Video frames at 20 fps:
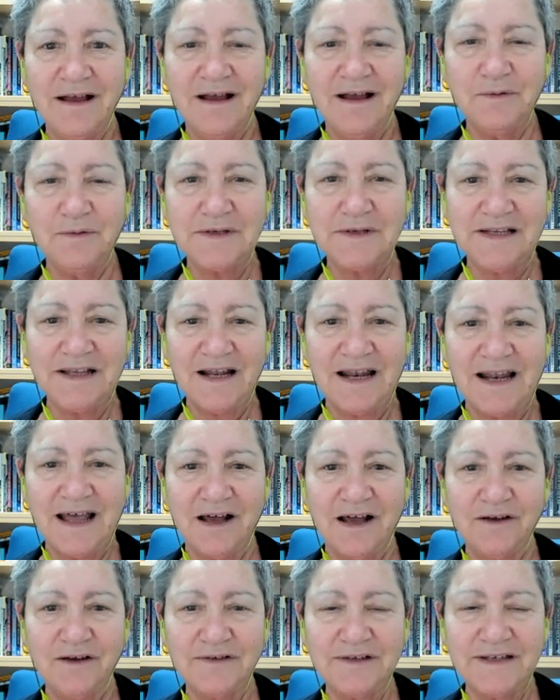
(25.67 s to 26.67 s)
I wasn't
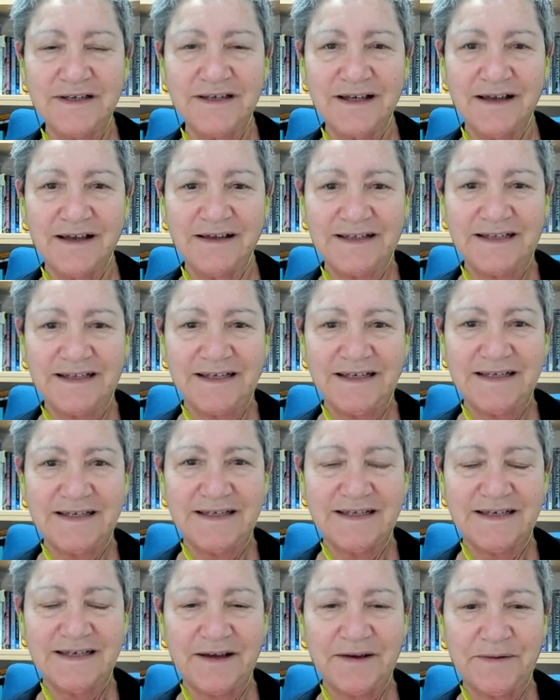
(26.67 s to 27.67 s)
allowed, at
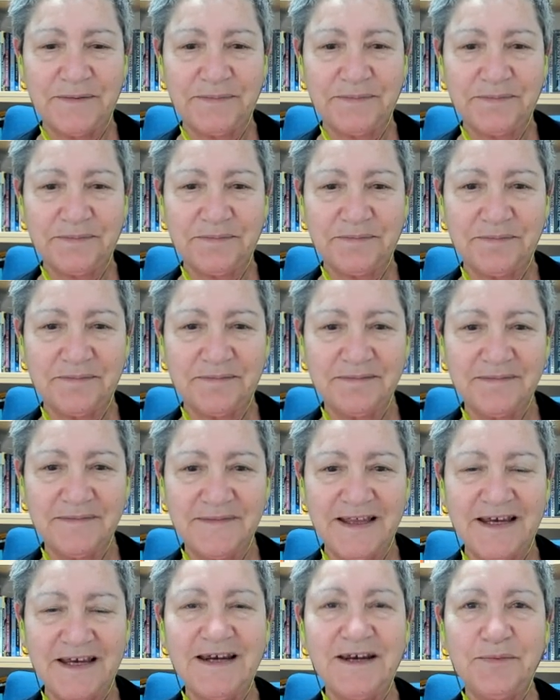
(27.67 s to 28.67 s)
least they
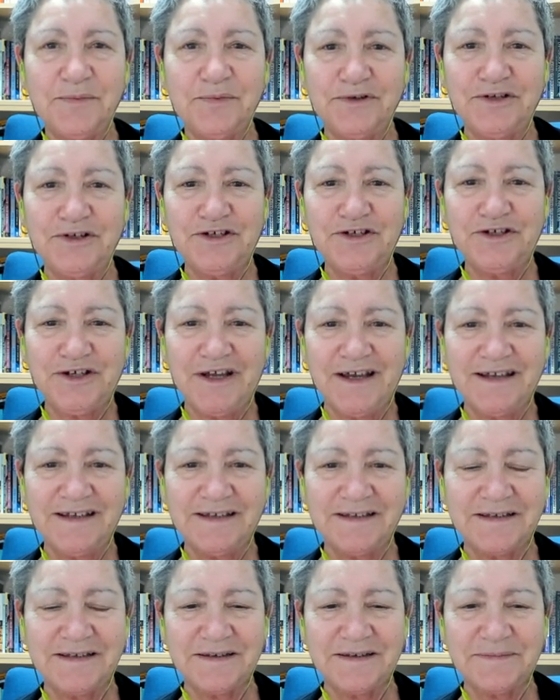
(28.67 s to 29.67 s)
didn't
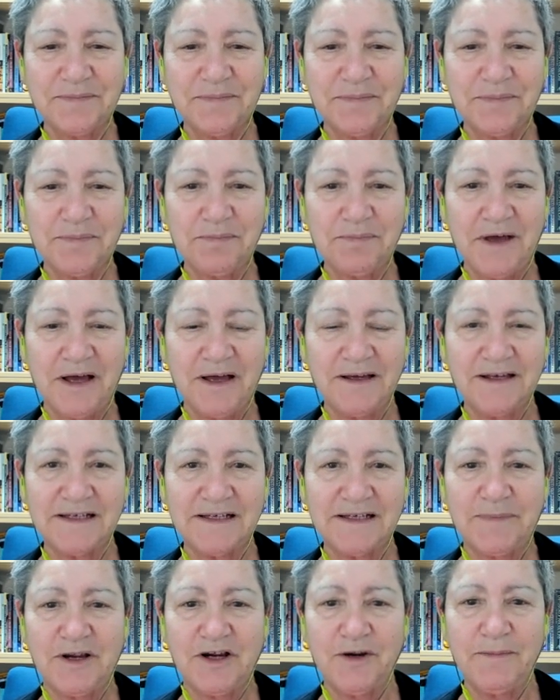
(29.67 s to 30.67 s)
appreciate my
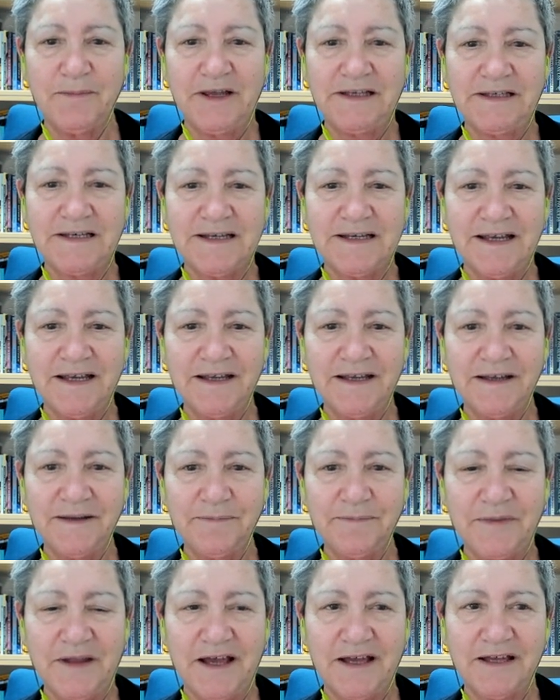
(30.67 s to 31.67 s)

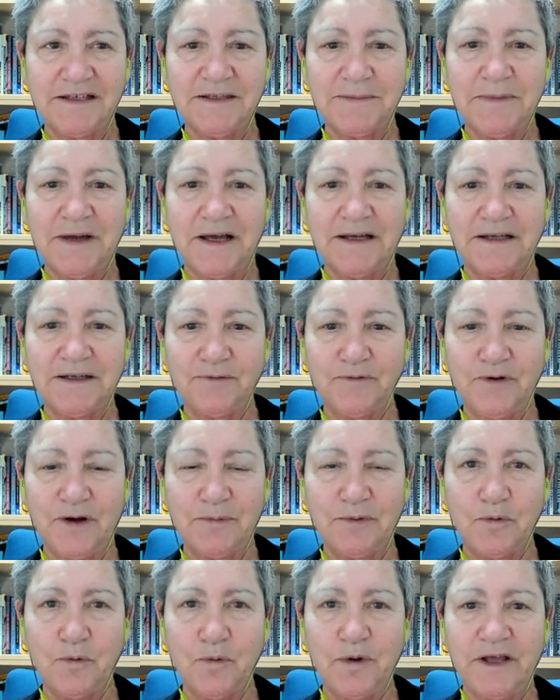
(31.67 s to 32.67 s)
experimenting and my
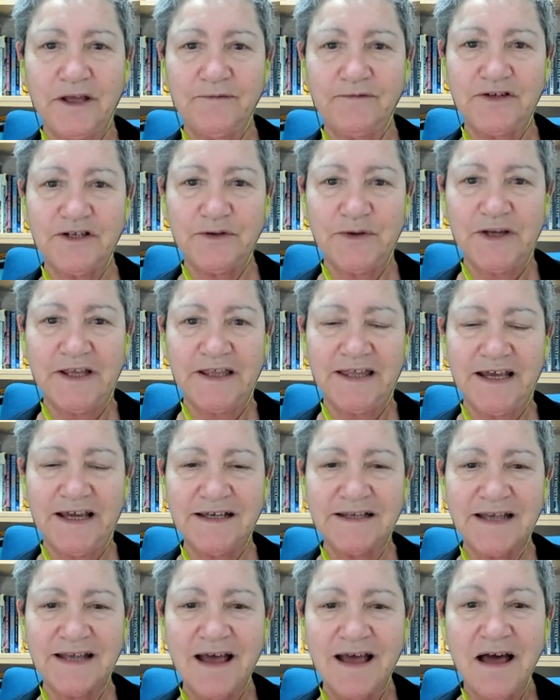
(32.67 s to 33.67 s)
rebel way of doing
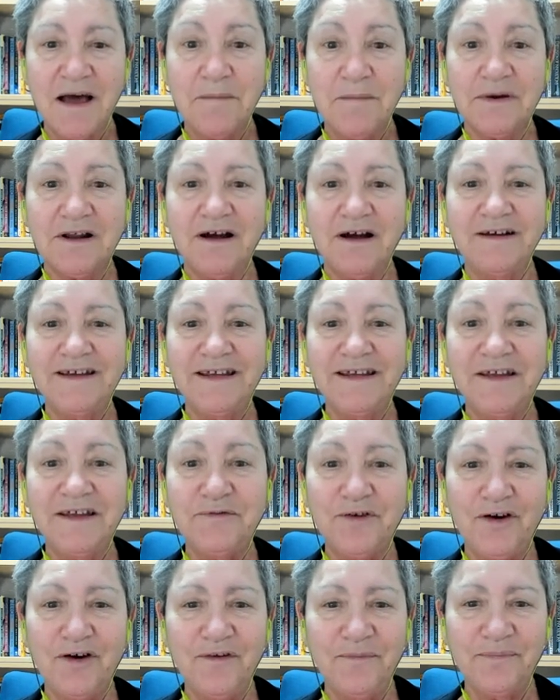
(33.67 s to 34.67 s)
things. But on
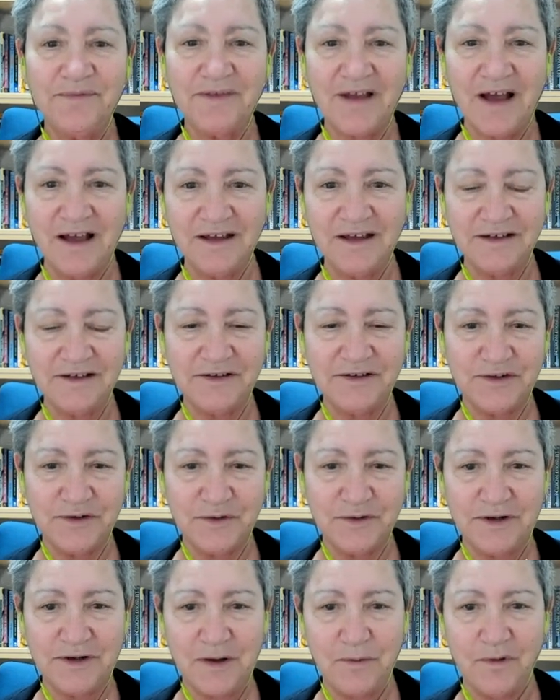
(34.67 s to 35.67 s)
Evo, I could
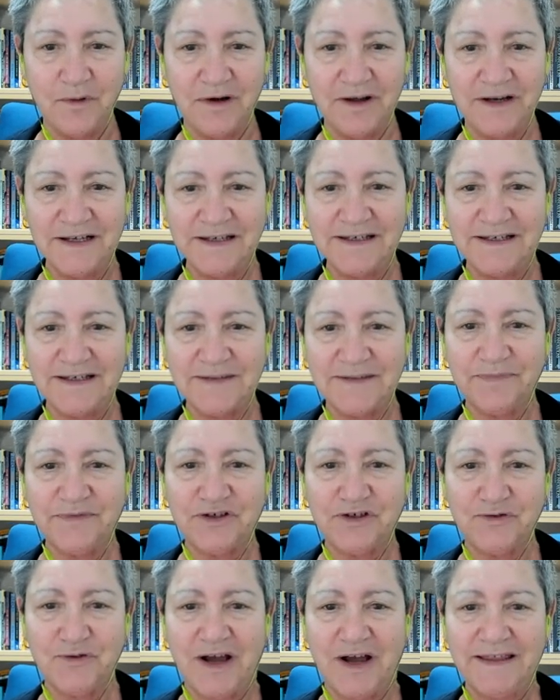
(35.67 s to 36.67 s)
do what I wanted,
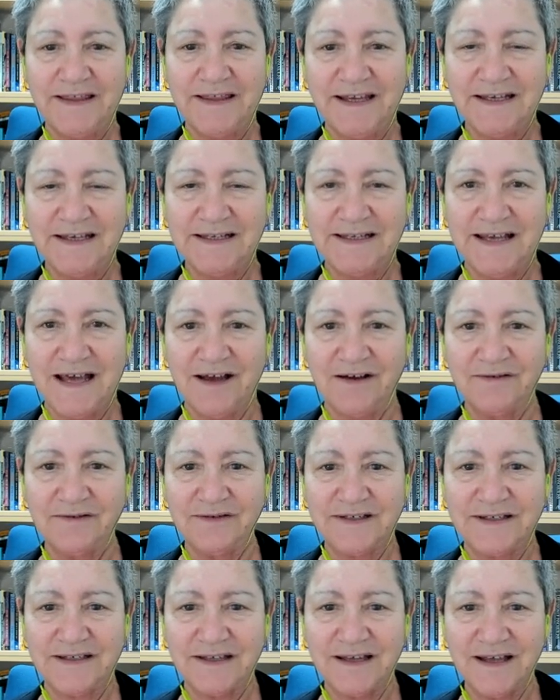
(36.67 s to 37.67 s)
try things out.